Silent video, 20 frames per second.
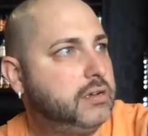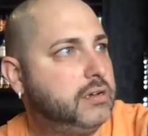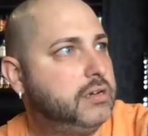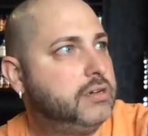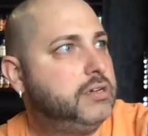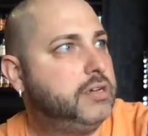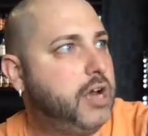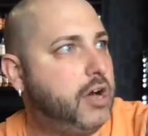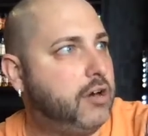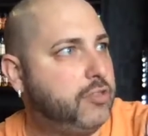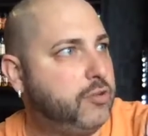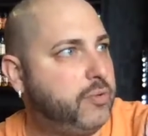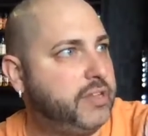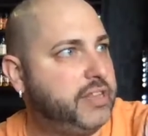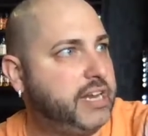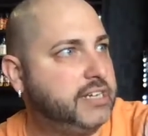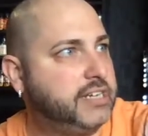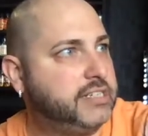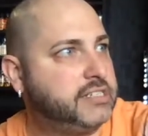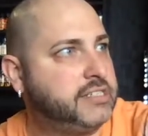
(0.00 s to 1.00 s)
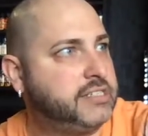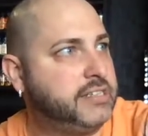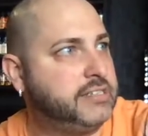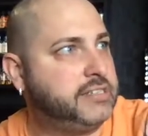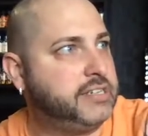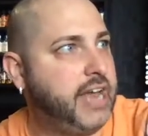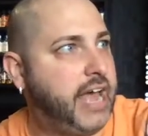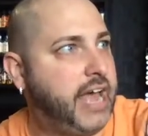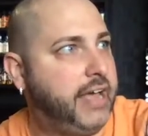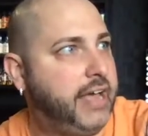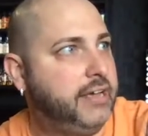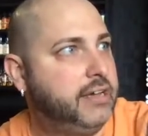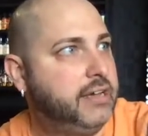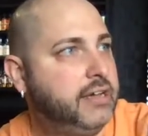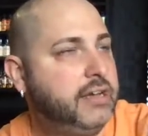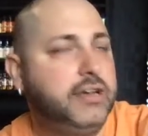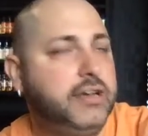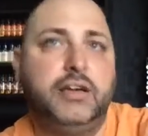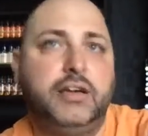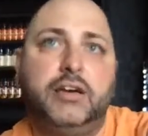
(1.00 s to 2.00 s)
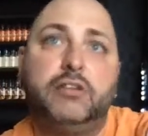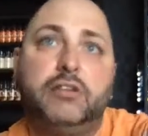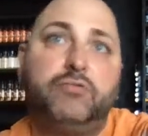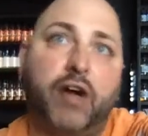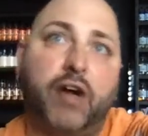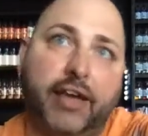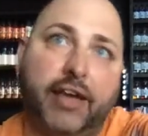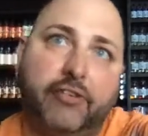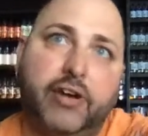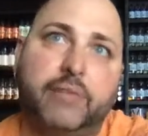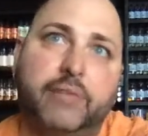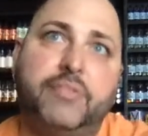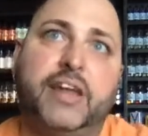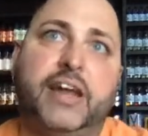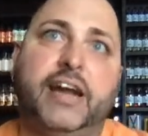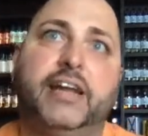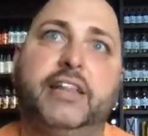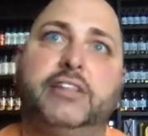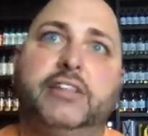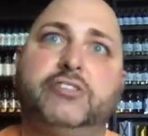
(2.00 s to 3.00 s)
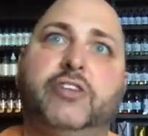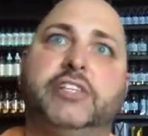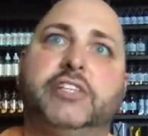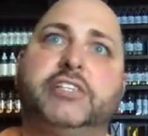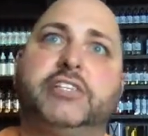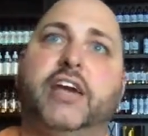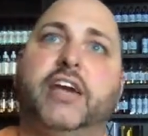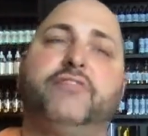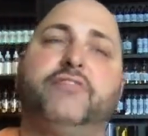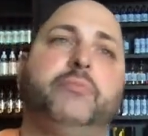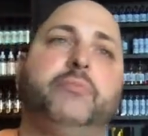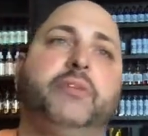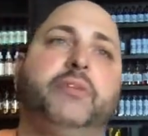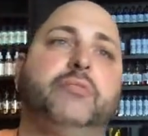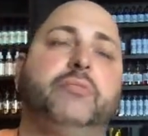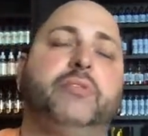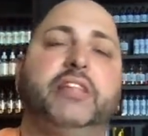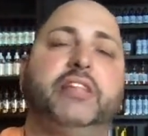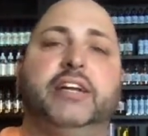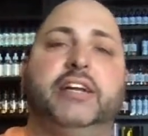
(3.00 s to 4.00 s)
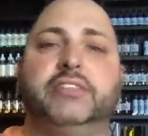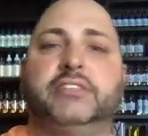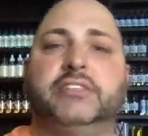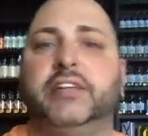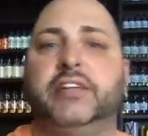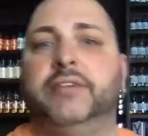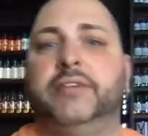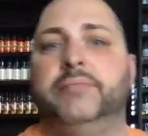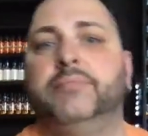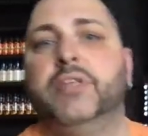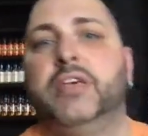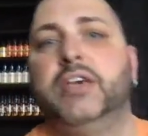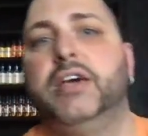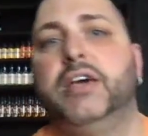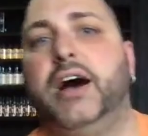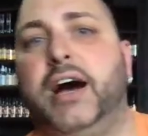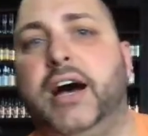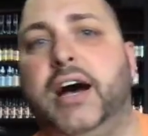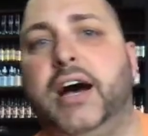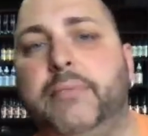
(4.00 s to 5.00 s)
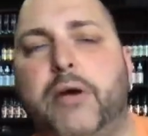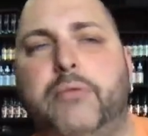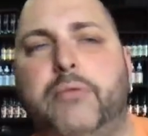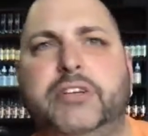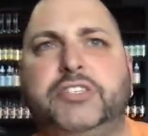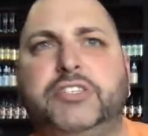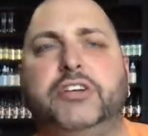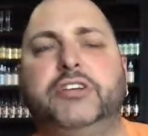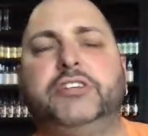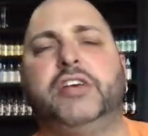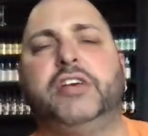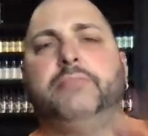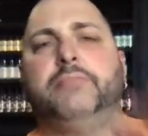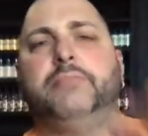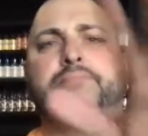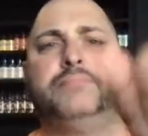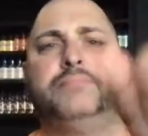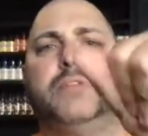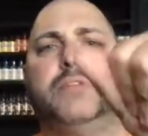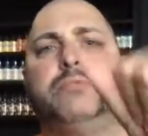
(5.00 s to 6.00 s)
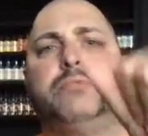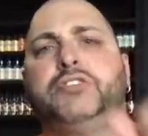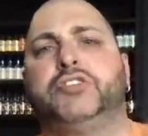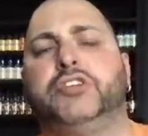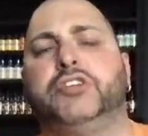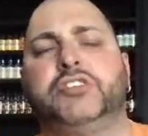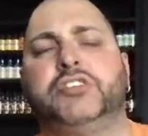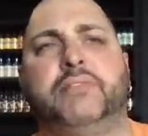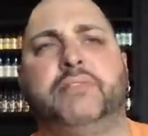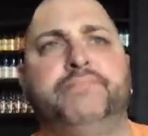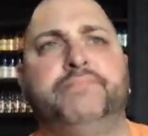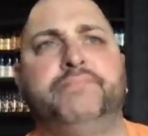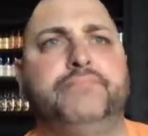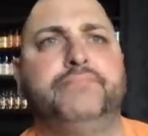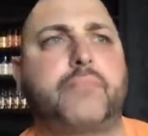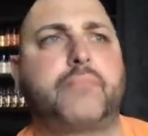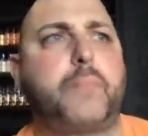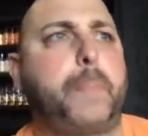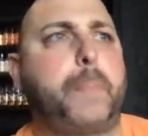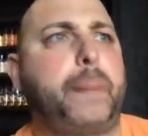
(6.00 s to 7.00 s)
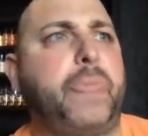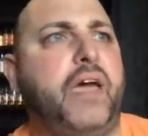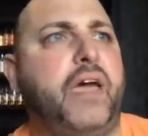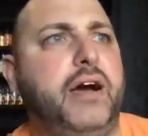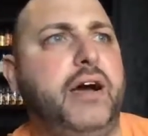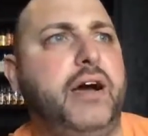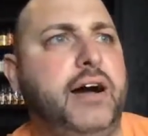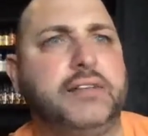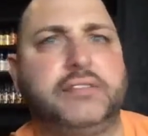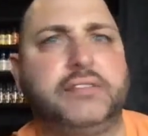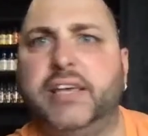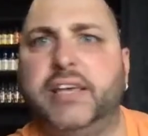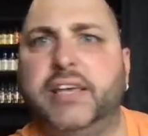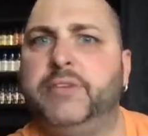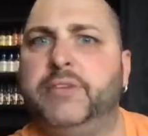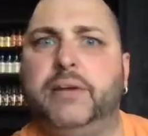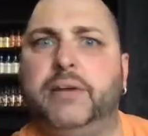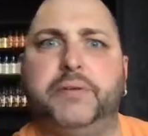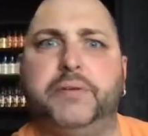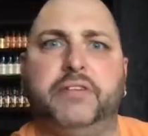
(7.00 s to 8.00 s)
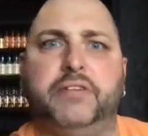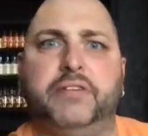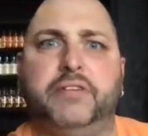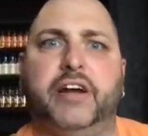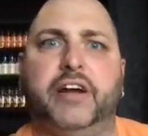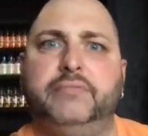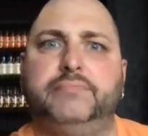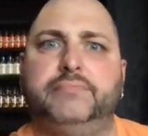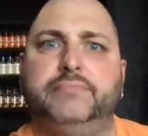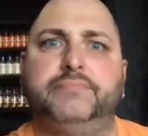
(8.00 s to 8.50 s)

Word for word: No, the one that I just did today. Oh, yeah. Ryan, grab that out of the trash can for me, the one that I just did. Um, I want to show you something. I want to show you something. Uh, same company, right?